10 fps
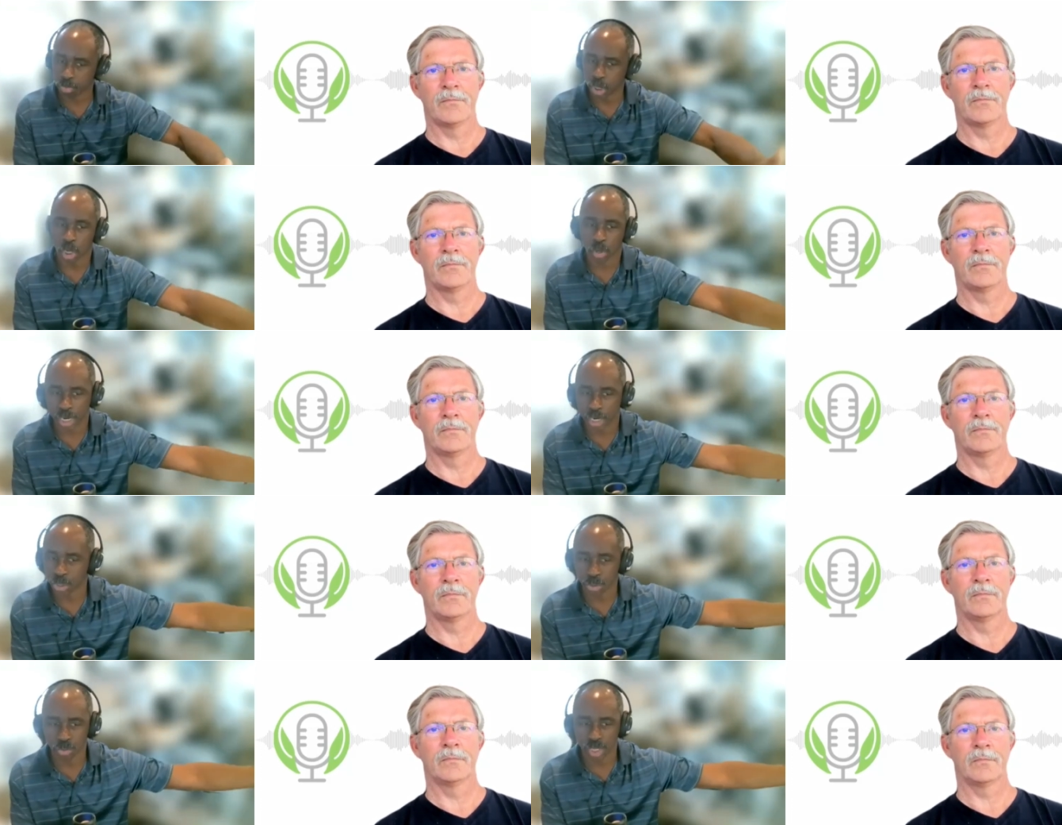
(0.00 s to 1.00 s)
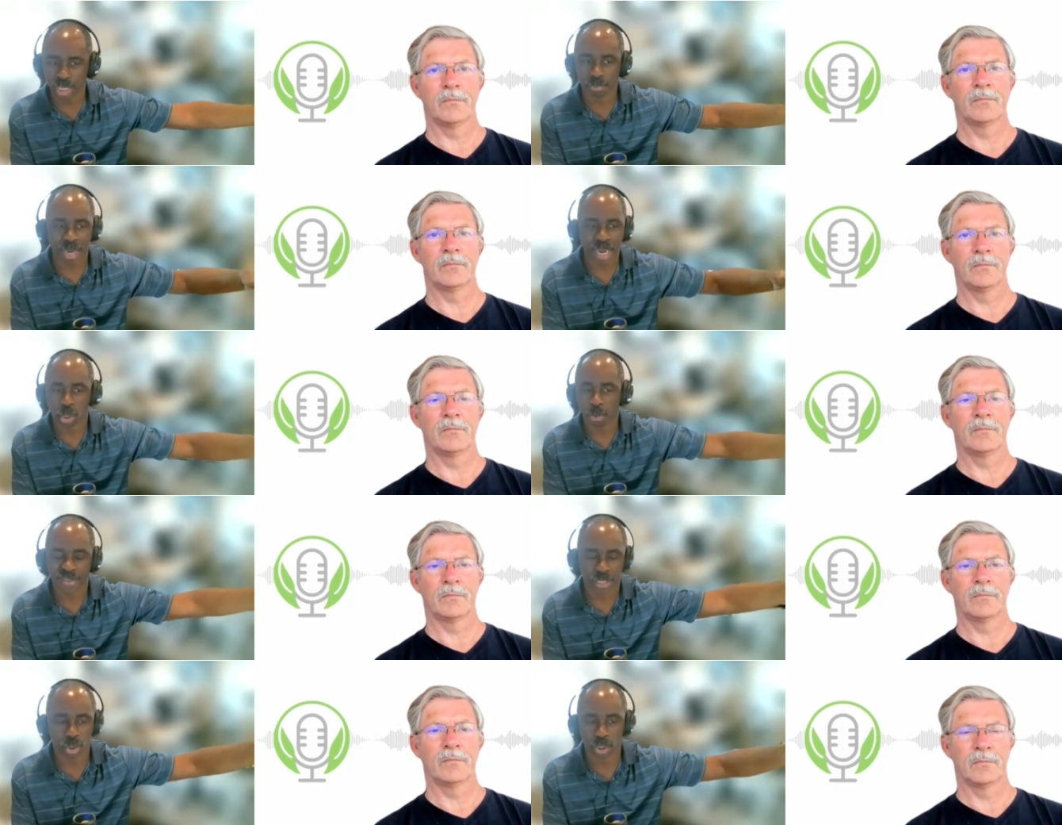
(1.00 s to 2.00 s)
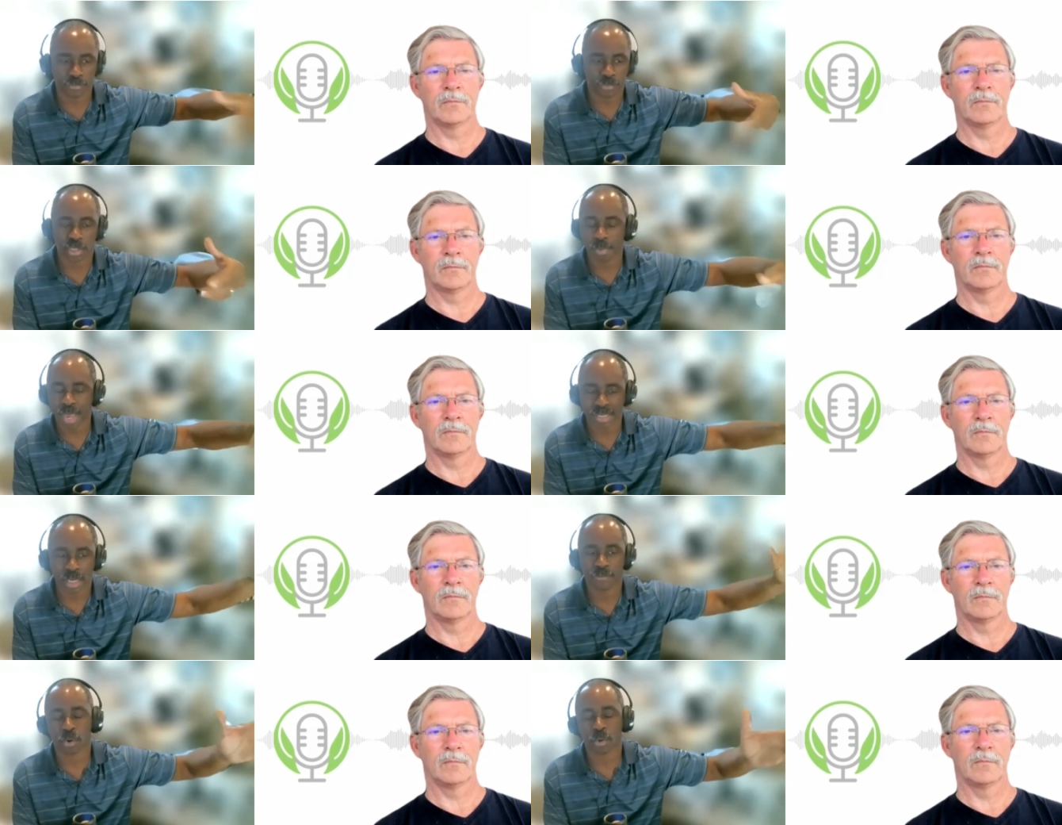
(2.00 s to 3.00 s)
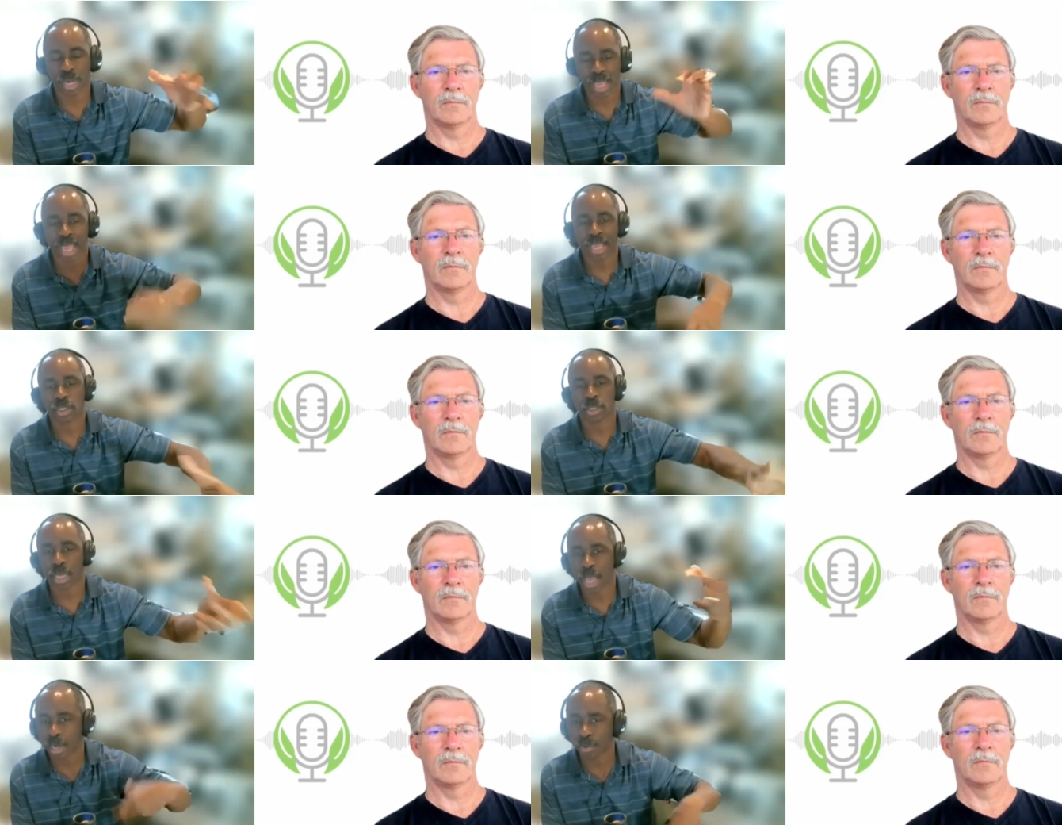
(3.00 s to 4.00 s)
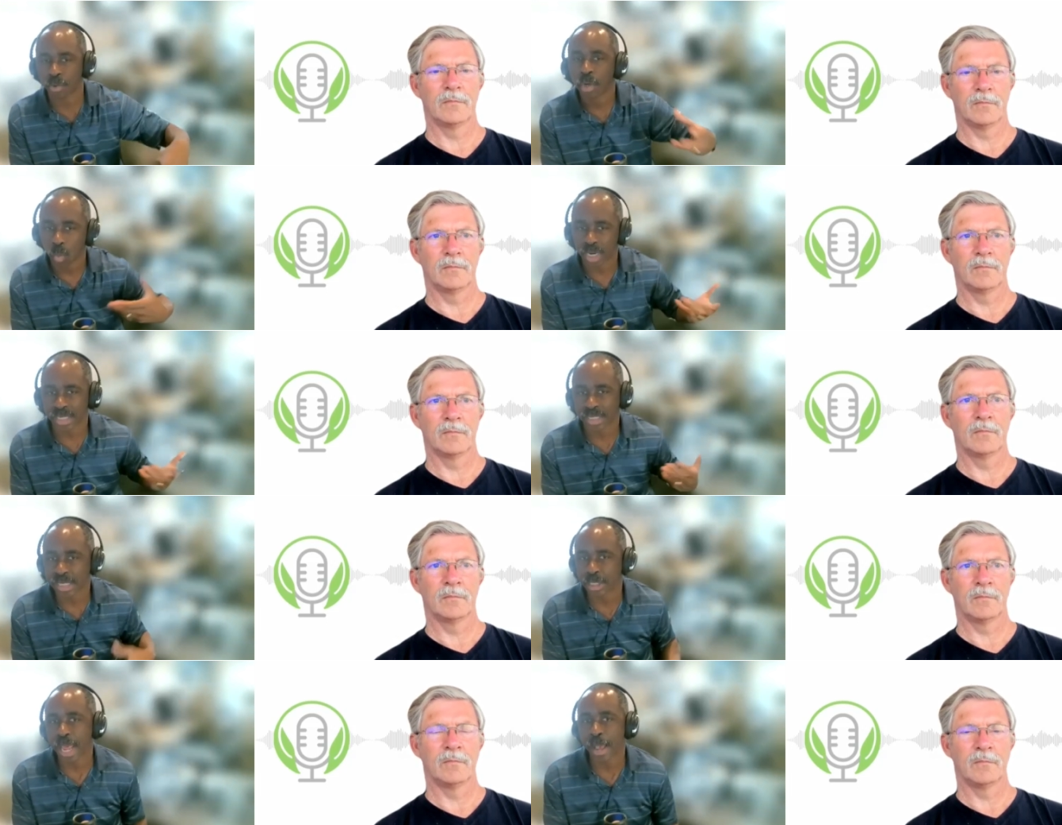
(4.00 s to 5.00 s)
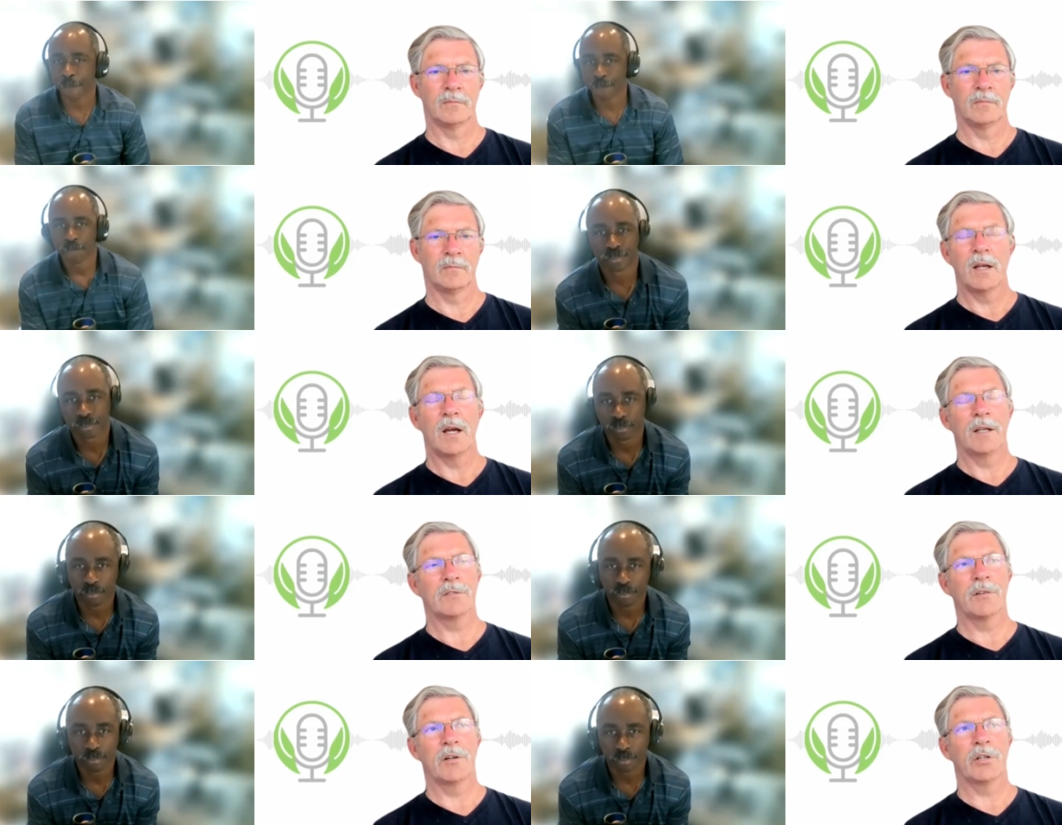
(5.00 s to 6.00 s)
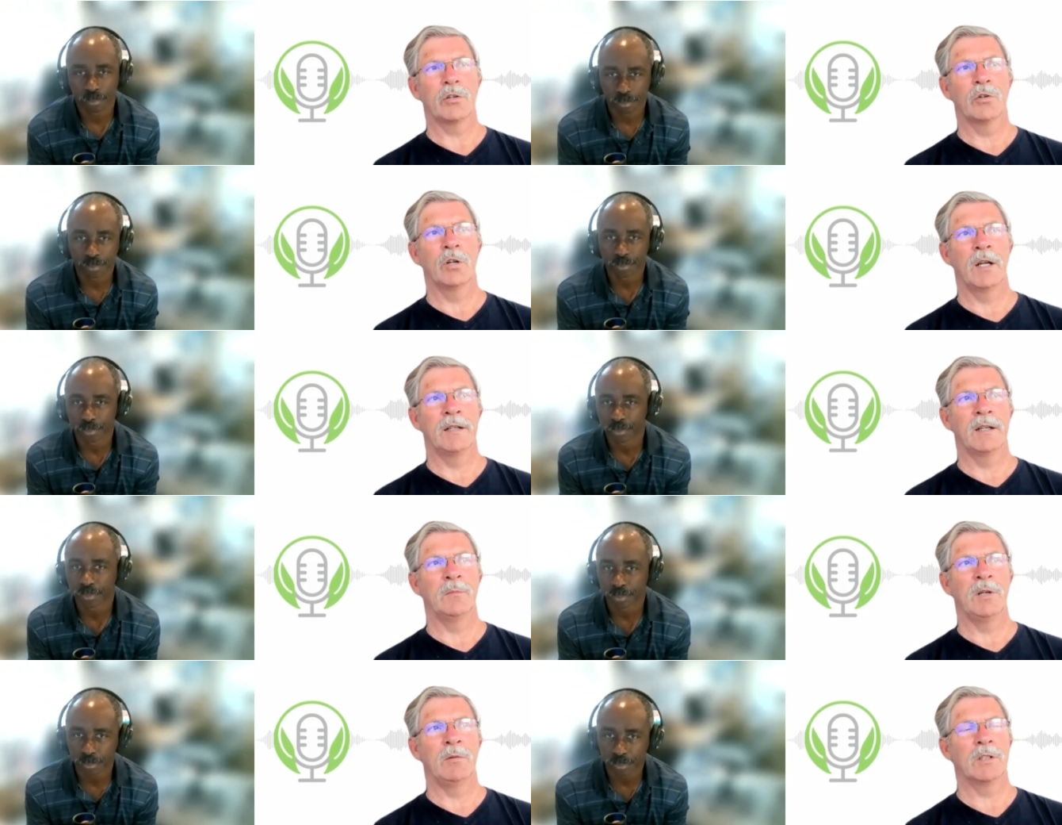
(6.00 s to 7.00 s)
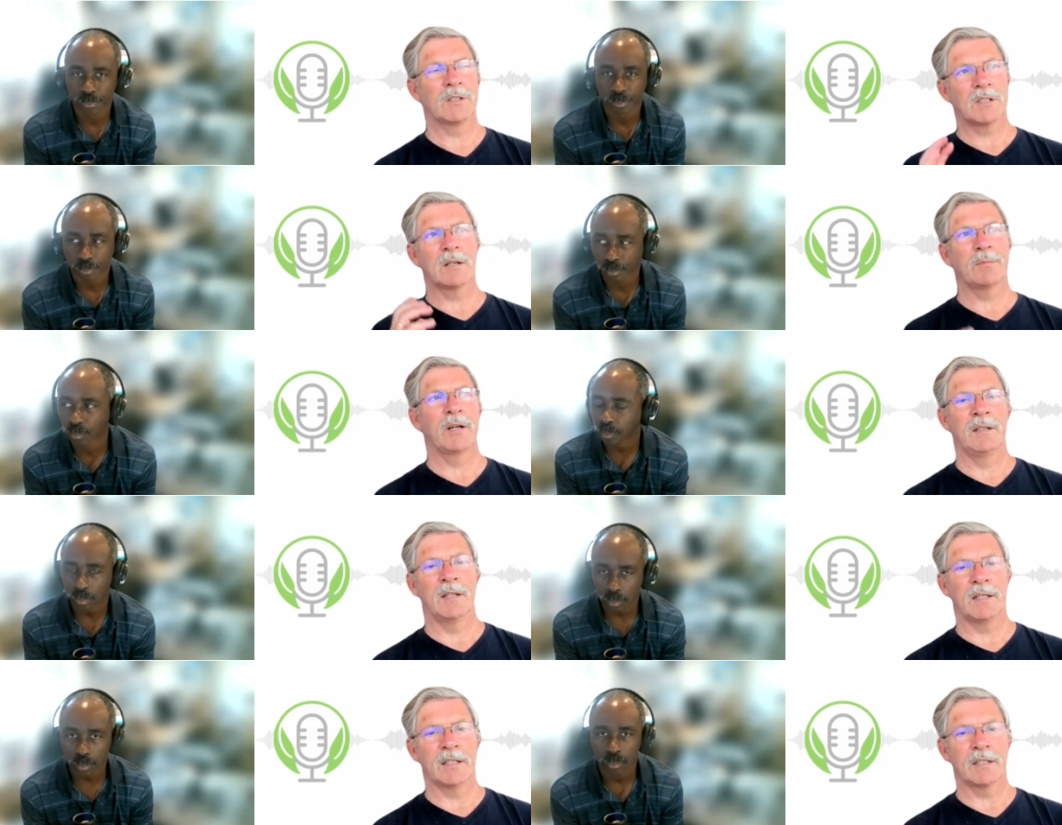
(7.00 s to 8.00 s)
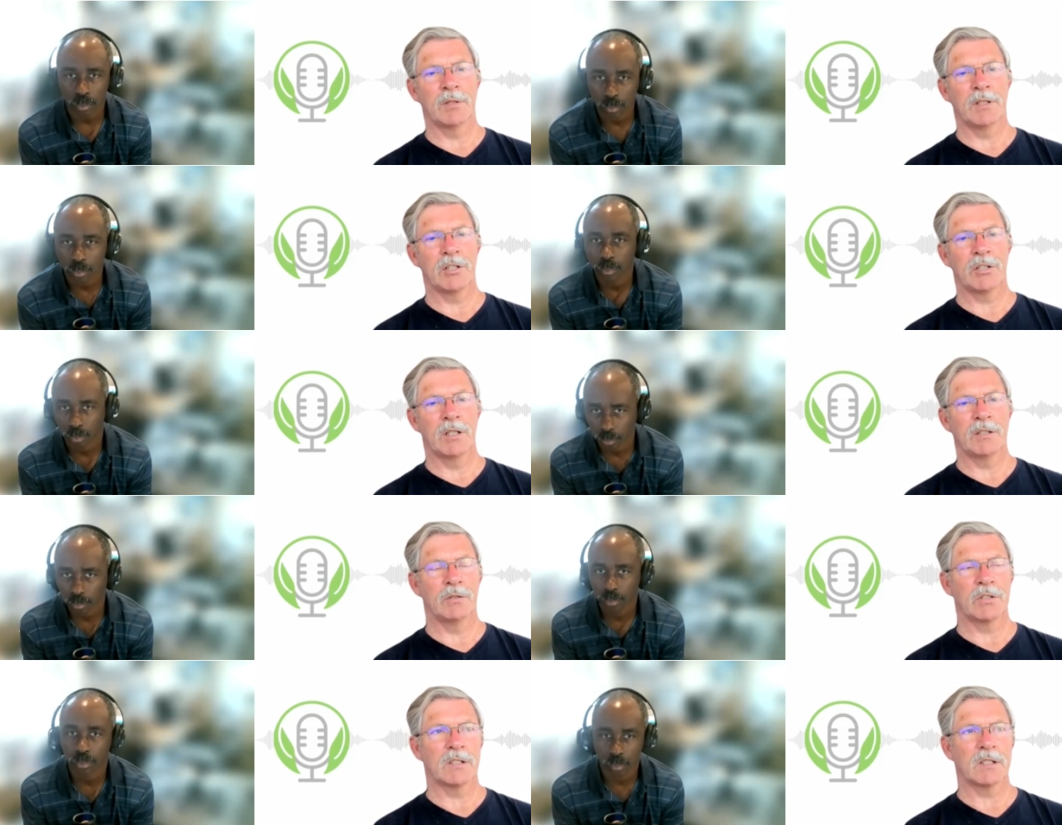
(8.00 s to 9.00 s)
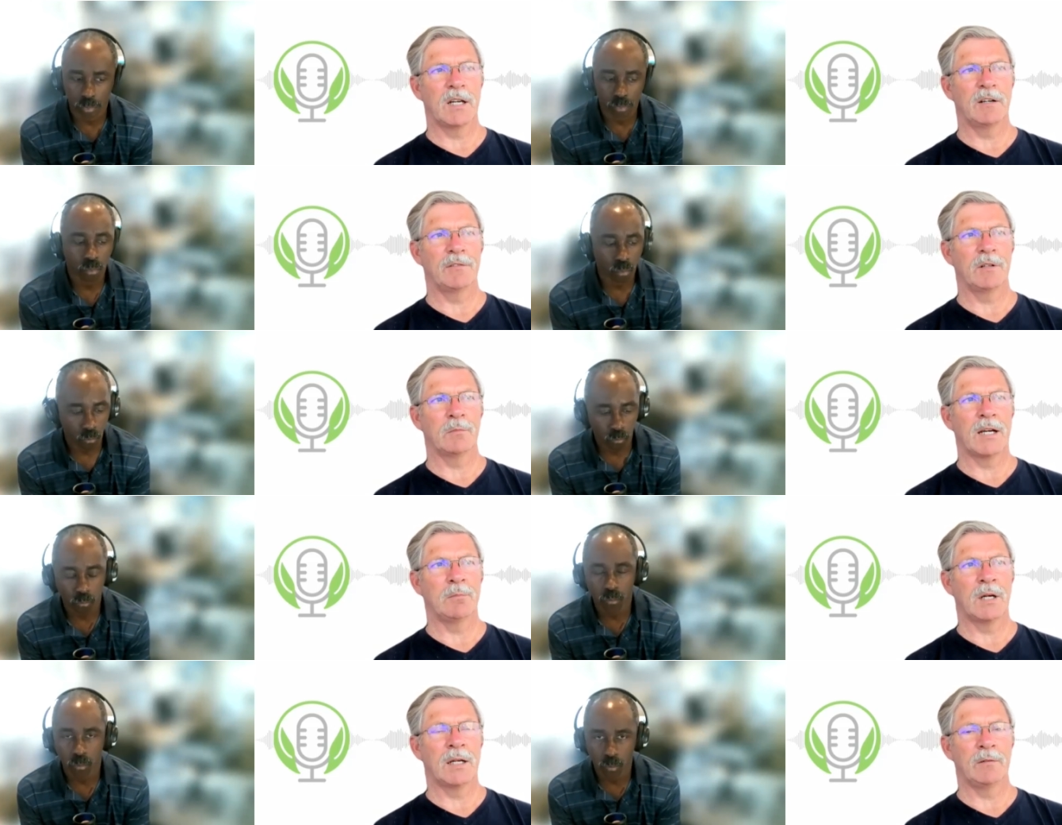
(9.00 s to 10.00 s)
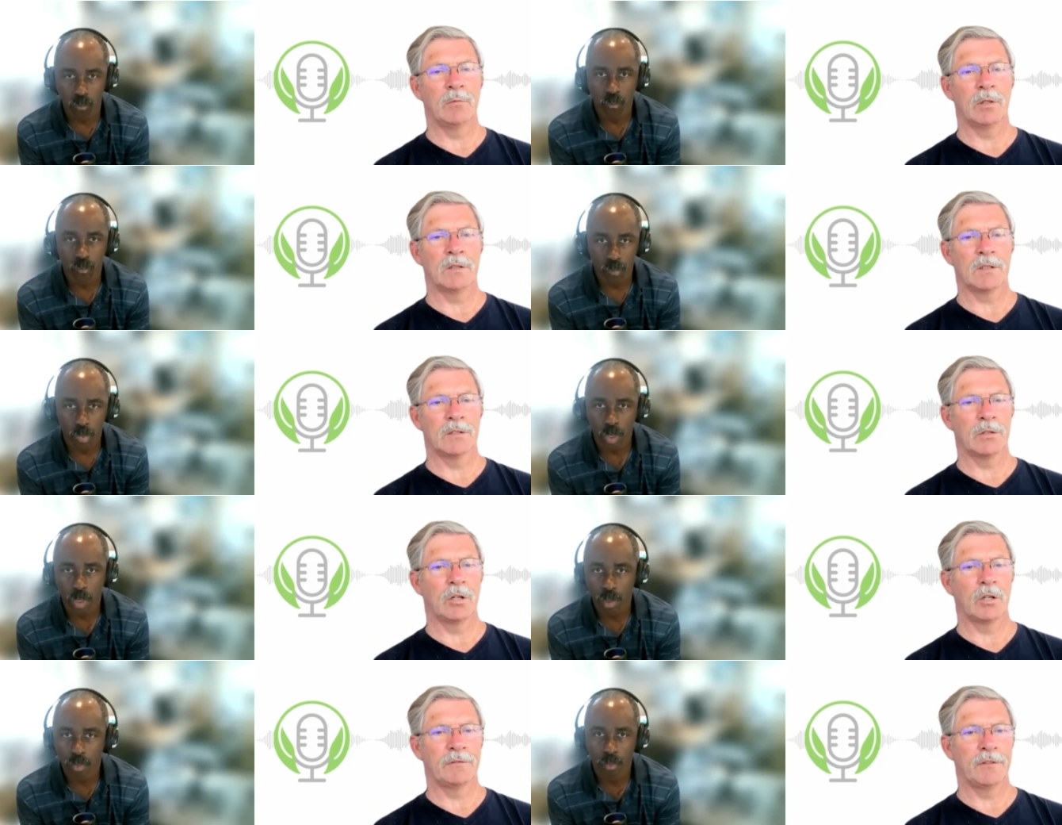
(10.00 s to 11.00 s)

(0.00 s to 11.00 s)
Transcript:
Speaker 1: you know, here do this buy term investor difference, max out your 401k to kind of what I teach now.
Speaker 2: Yeah, that's very cool. And I mean, what stuck in that explanation that you just gave in my mind was the term